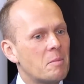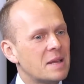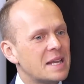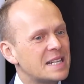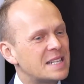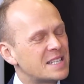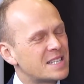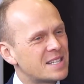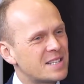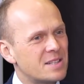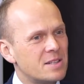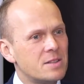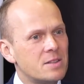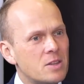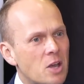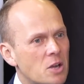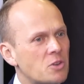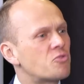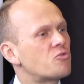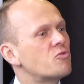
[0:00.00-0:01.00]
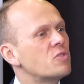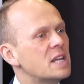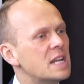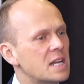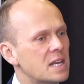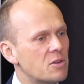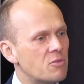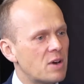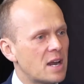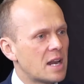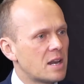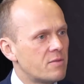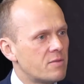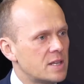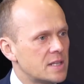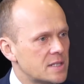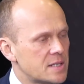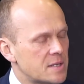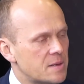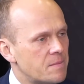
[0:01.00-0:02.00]
it's not really
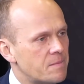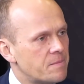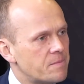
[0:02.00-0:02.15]
relevant.